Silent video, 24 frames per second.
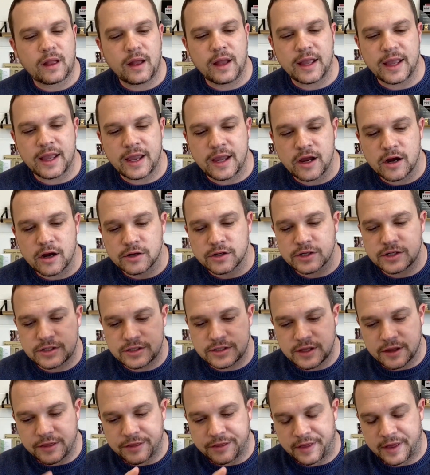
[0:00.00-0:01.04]
Here's
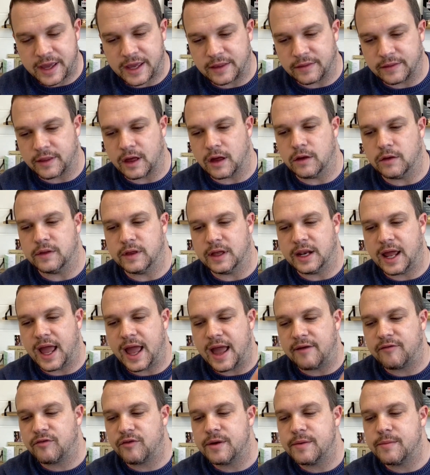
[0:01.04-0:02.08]
the thing, though, that
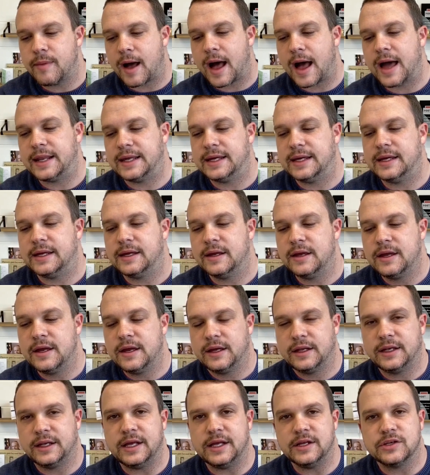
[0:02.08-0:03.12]
everybody
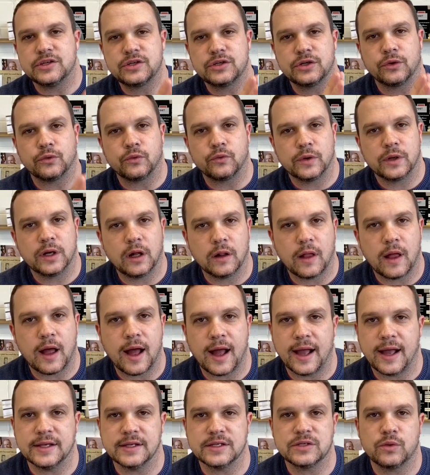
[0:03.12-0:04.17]
needs to
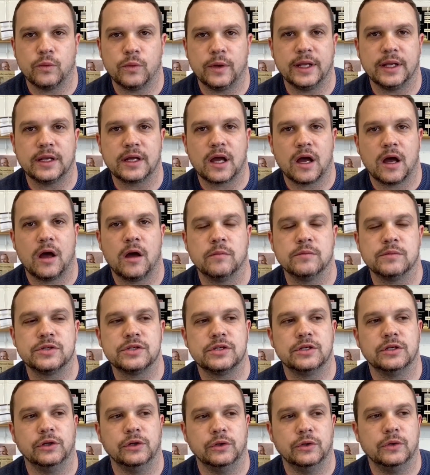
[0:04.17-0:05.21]
realize when it comes
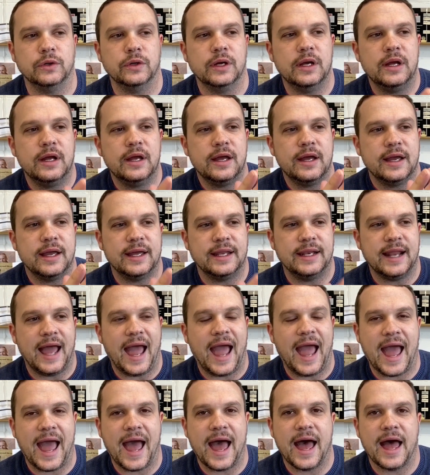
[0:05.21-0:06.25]
to an
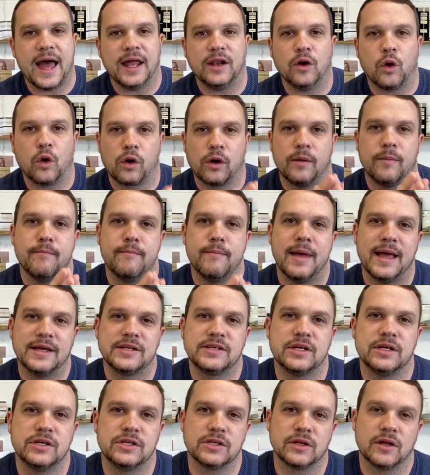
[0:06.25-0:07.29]
ad or a
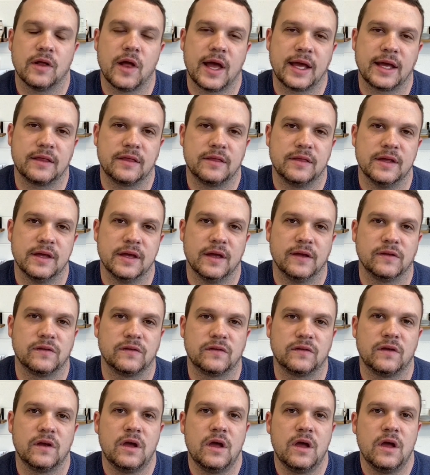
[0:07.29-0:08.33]
message like
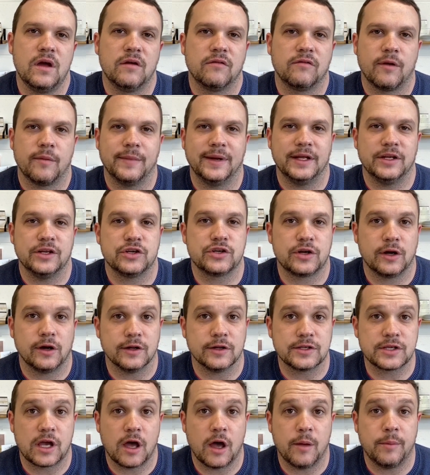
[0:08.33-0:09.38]
this from an
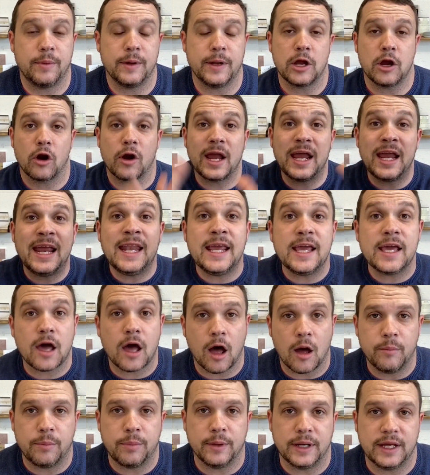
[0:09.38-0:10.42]
insurance company or any
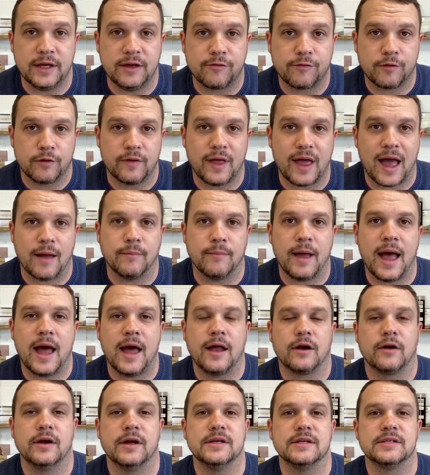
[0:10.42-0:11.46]
company for that
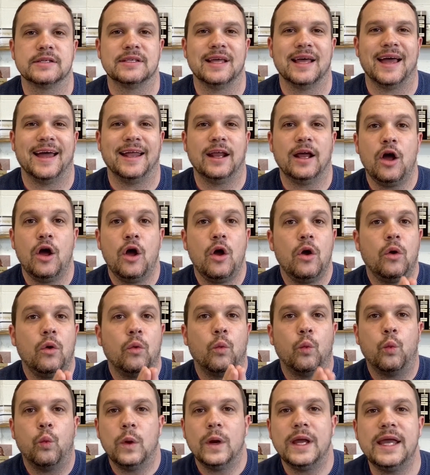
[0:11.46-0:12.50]
matter, is that
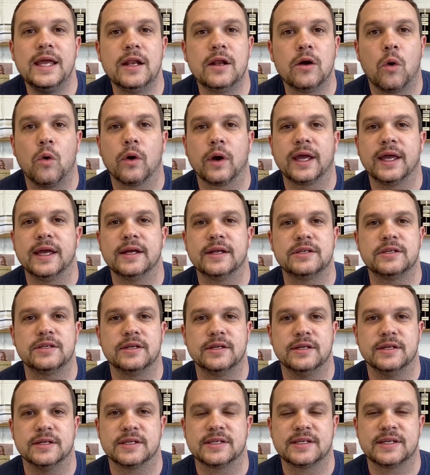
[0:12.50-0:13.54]
we don't get to
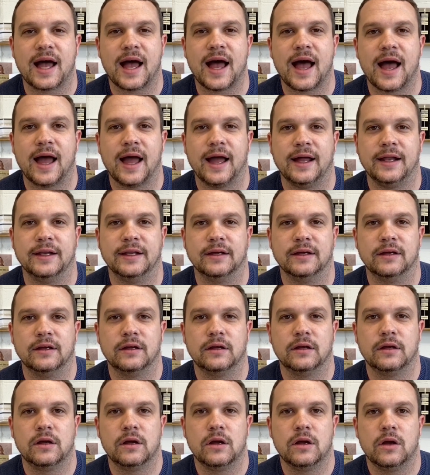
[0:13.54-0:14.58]
decide
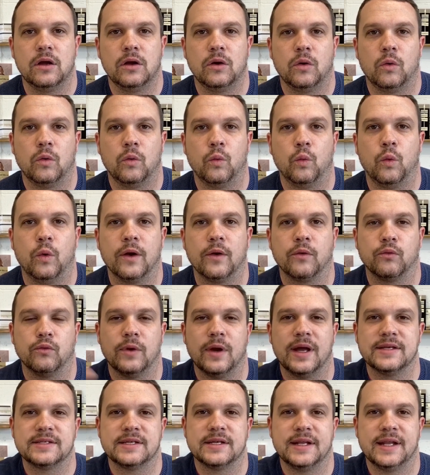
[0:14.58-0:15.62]
what
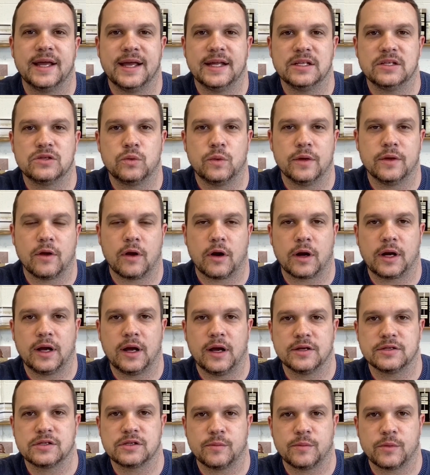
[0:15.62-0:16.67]
resonates with our
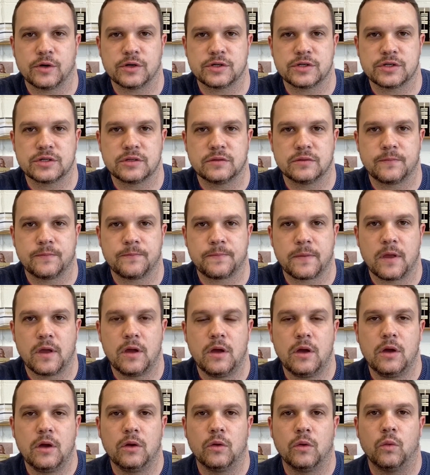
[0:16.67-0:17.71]
customers.
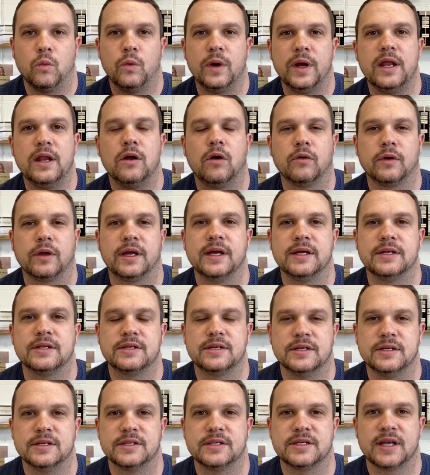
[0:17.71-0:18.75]
We don't get
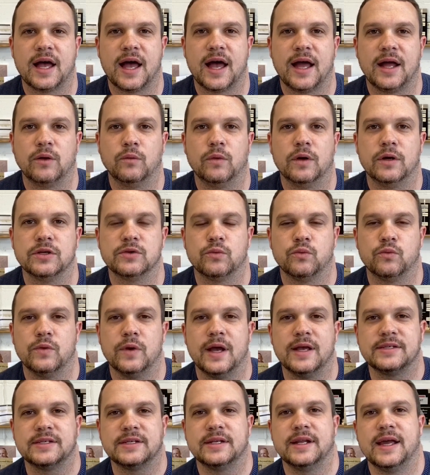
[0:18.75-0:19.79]
to decide what
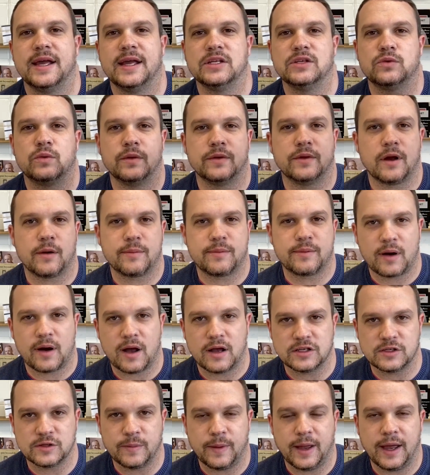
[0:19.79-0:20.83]
resonates with our
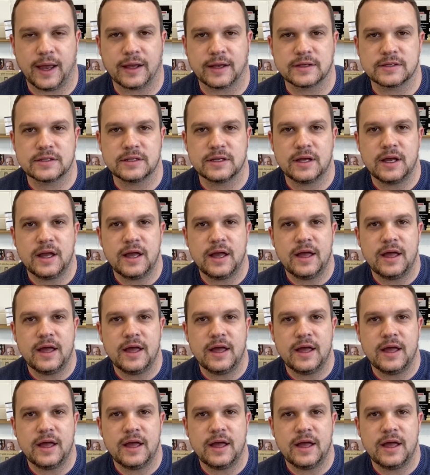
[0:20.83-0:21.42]
prospects.